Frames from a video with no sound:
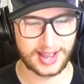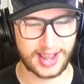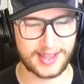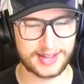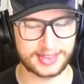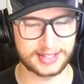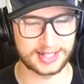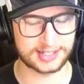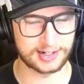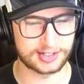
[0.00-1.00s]
And I think
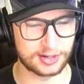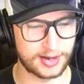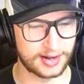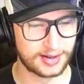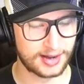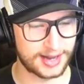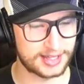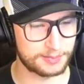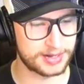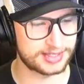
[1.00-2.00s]
that's going to do it. I
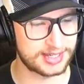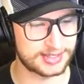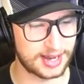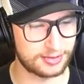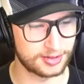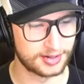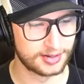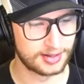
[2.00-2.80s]
think BC's out.